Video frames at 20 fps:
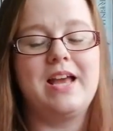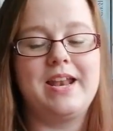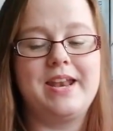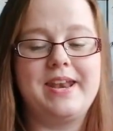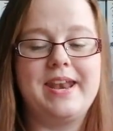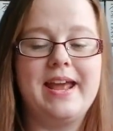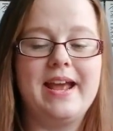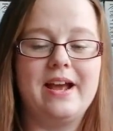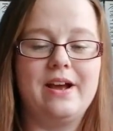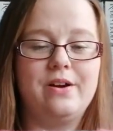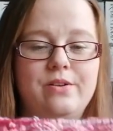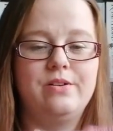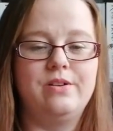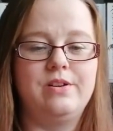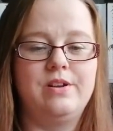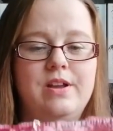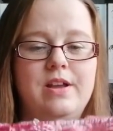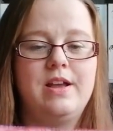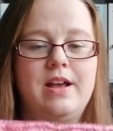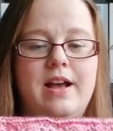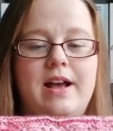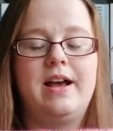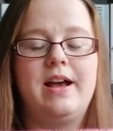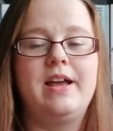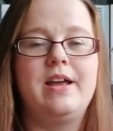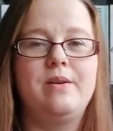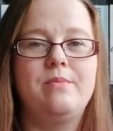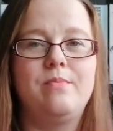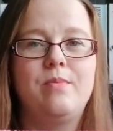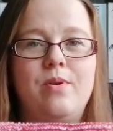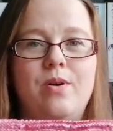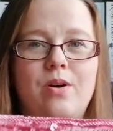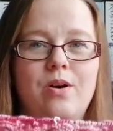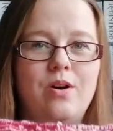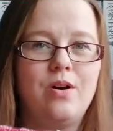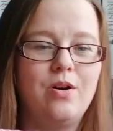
and now I am